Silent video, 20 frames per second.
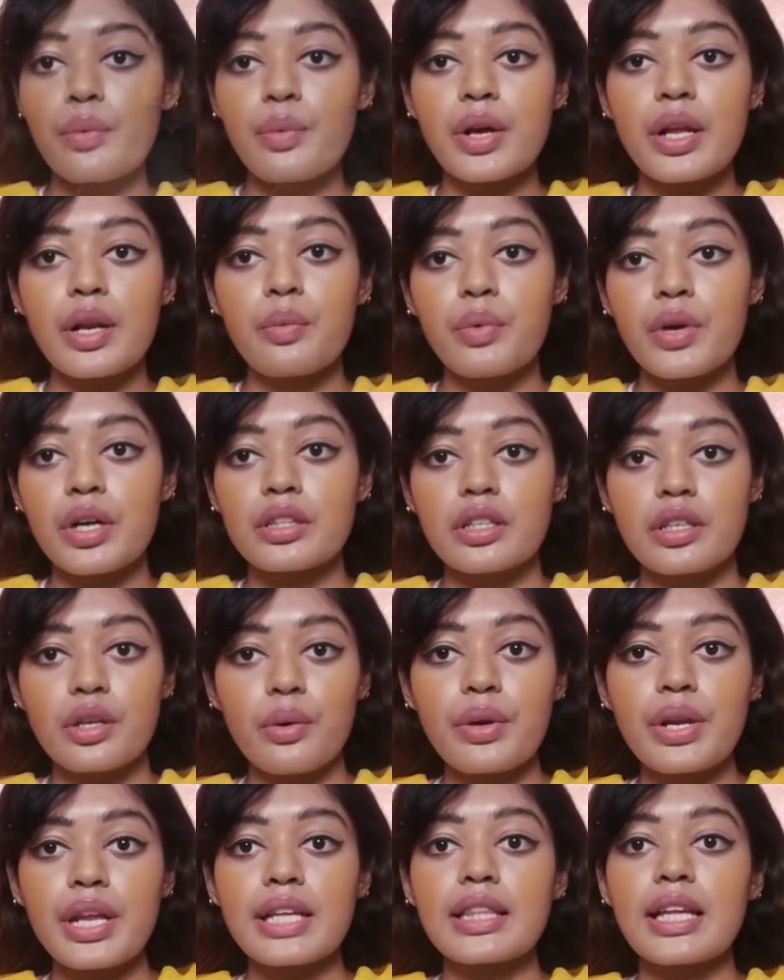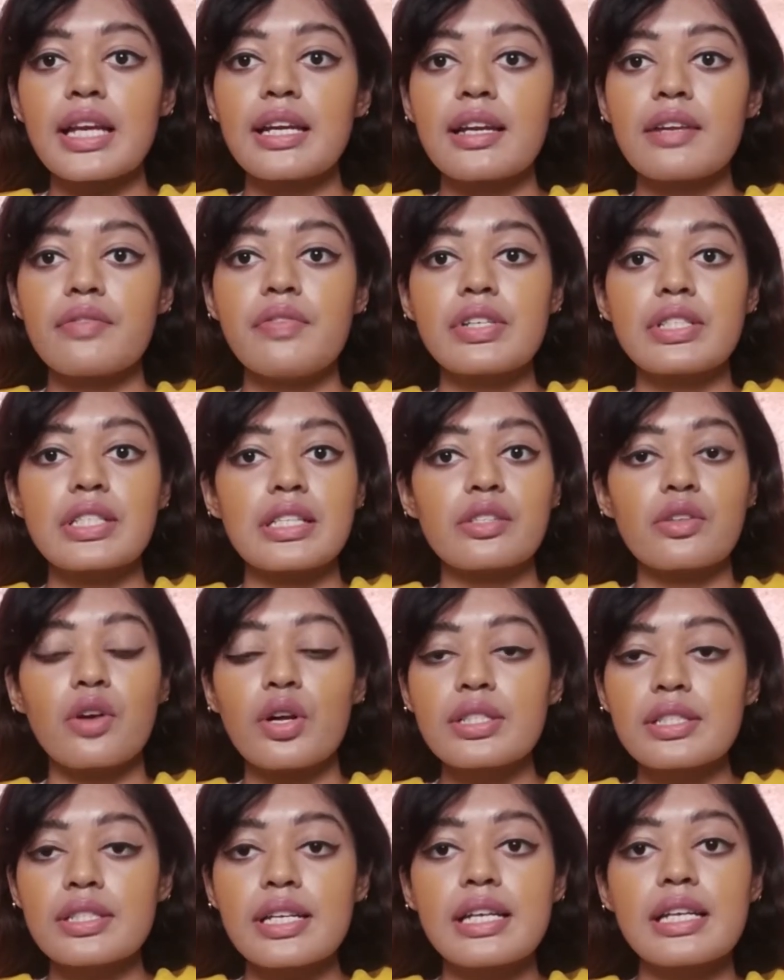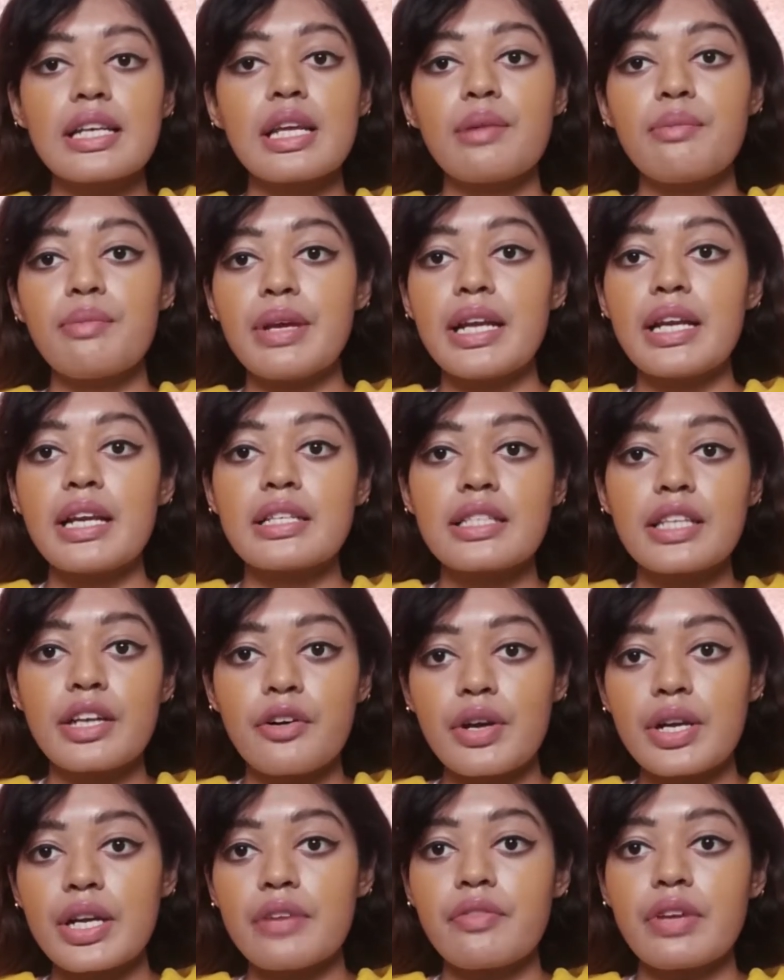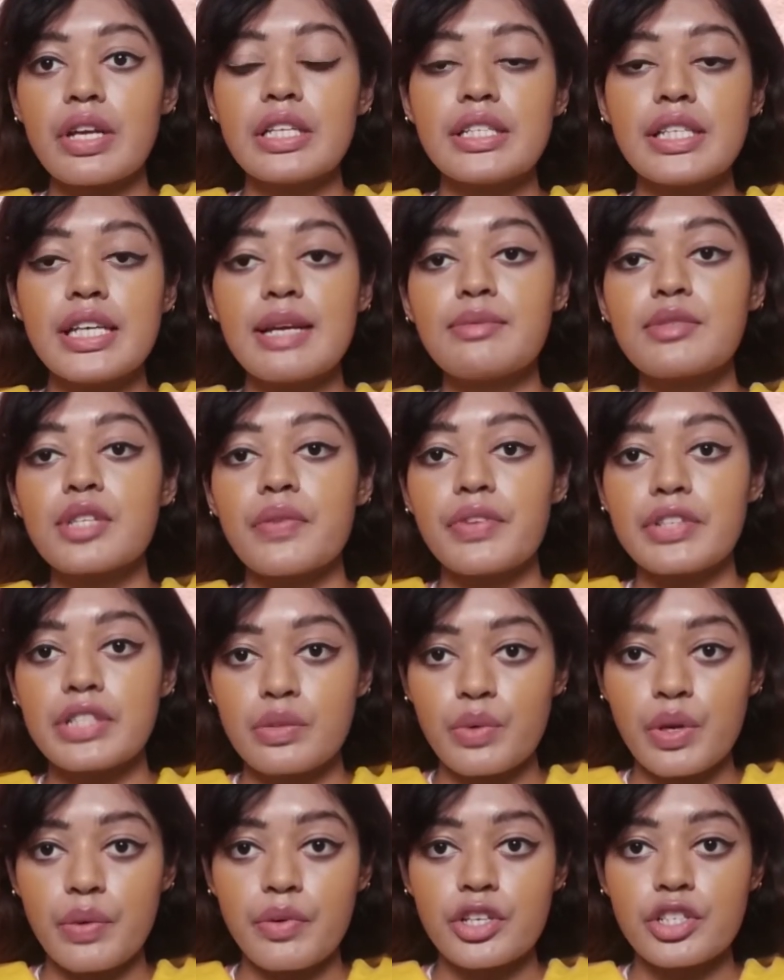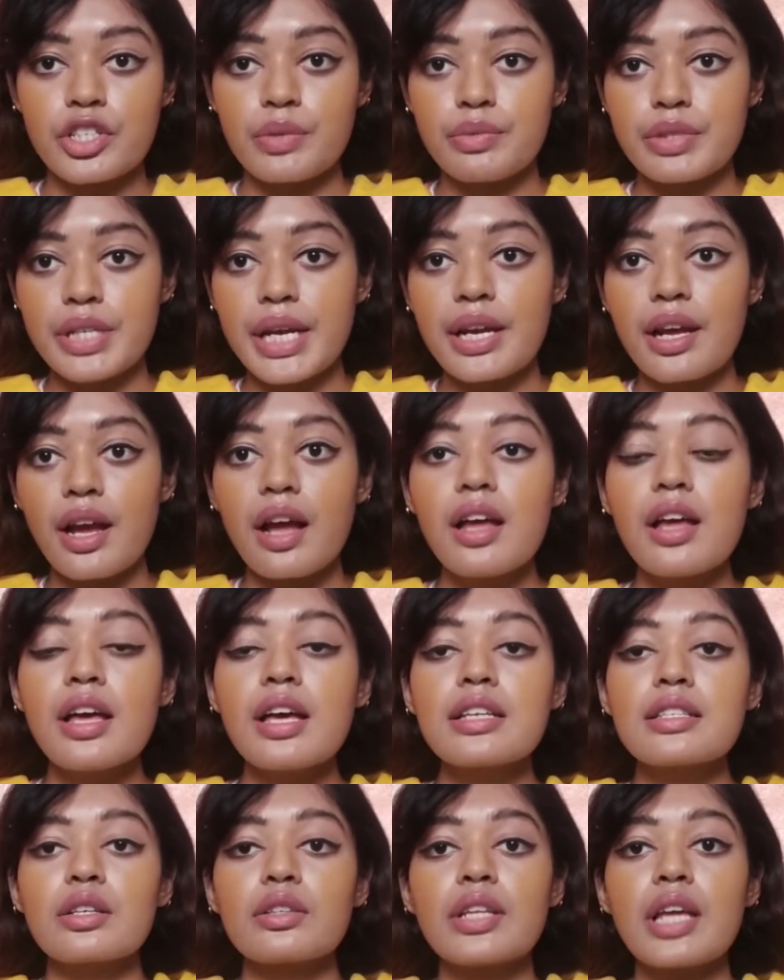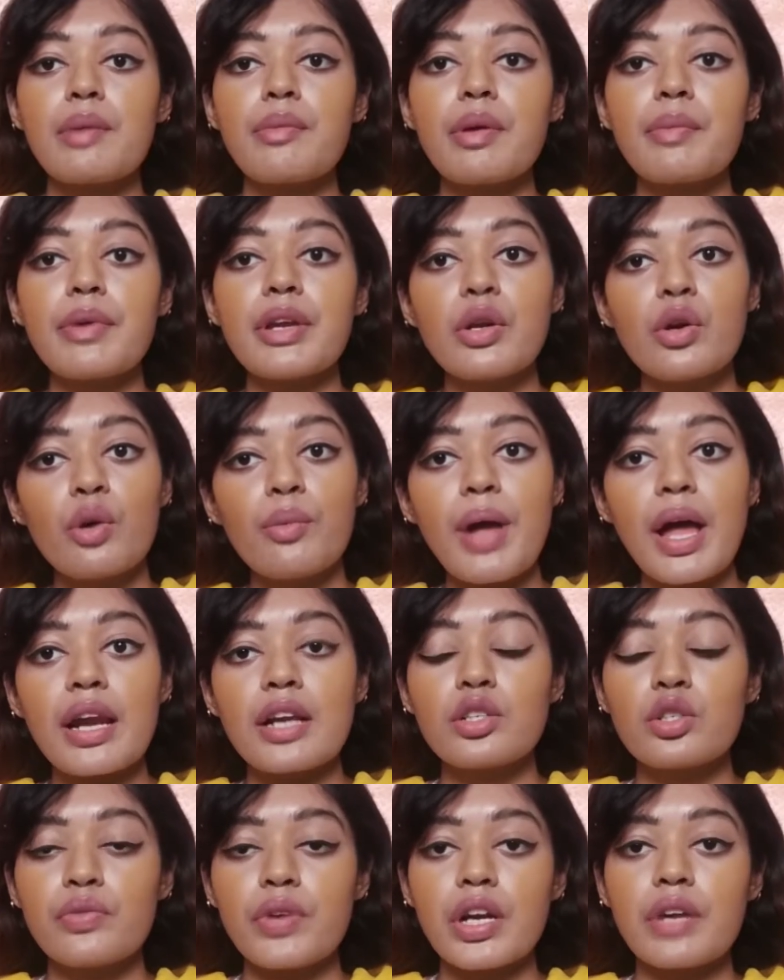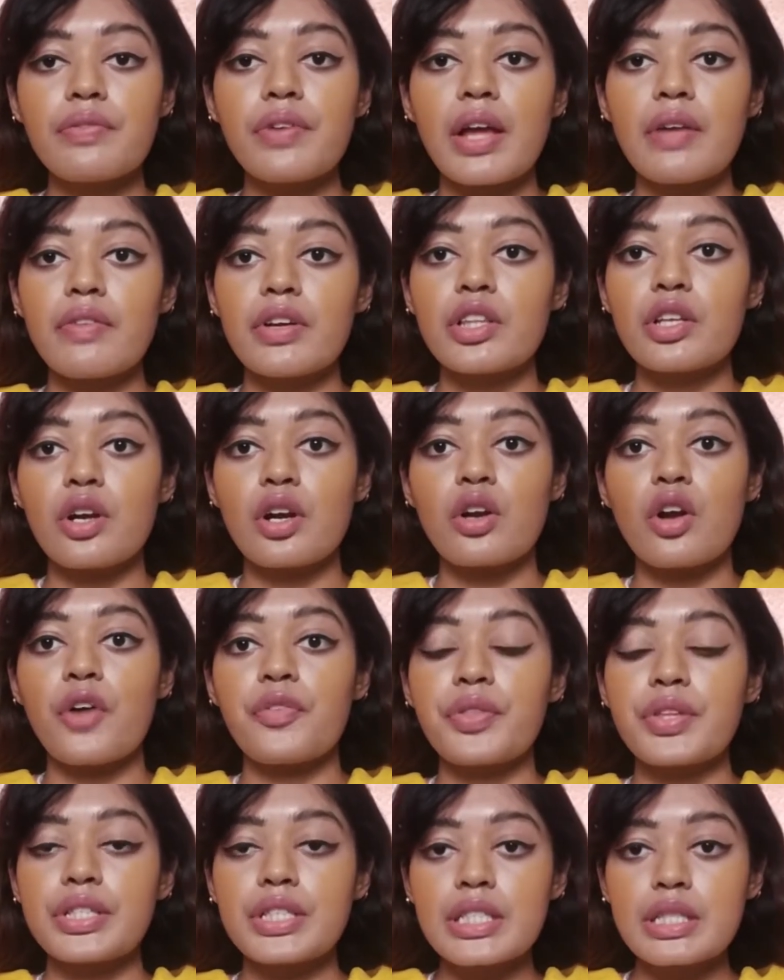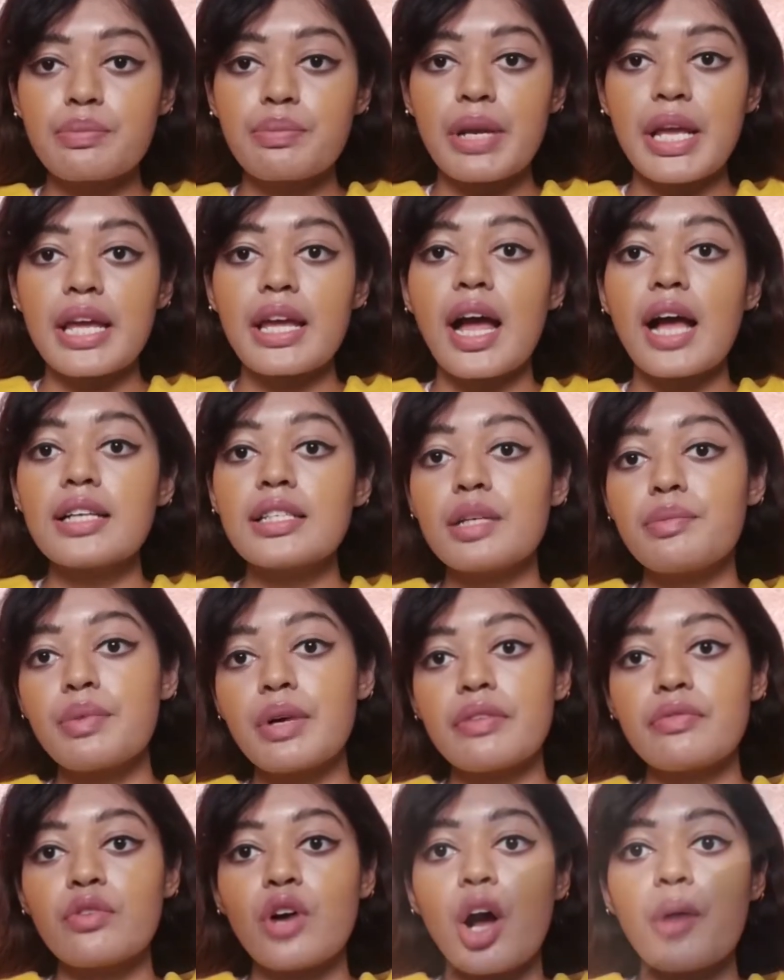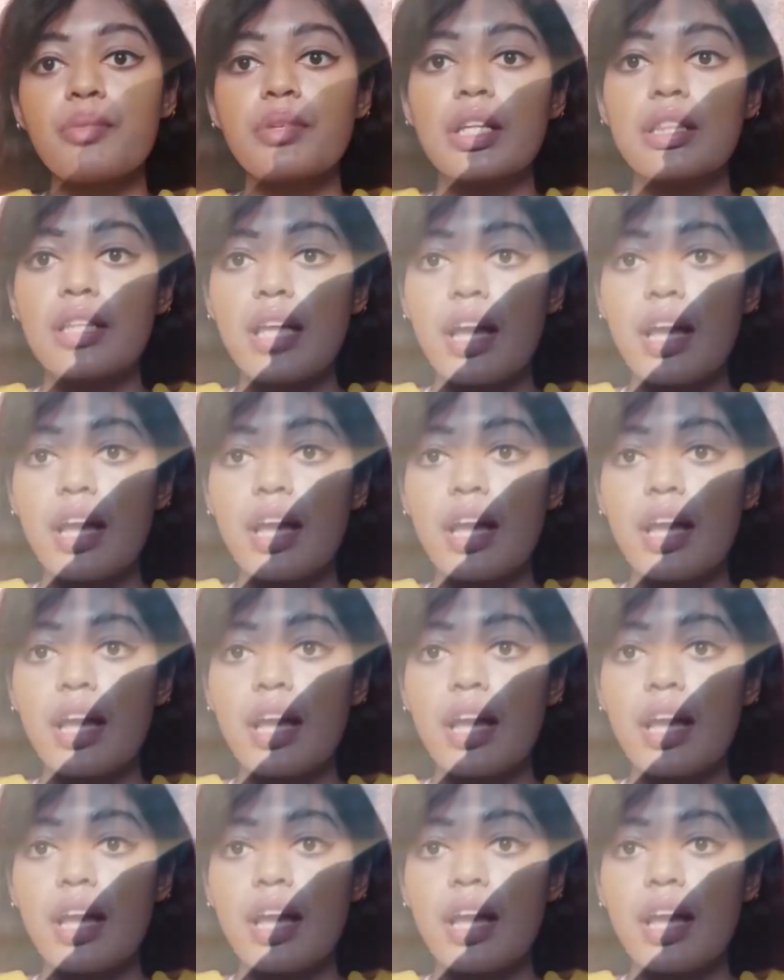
well worth noting that Netflix has constantly been secretive in terms of its viewership data, so there may be no manner to verify whether or not the display underperformed,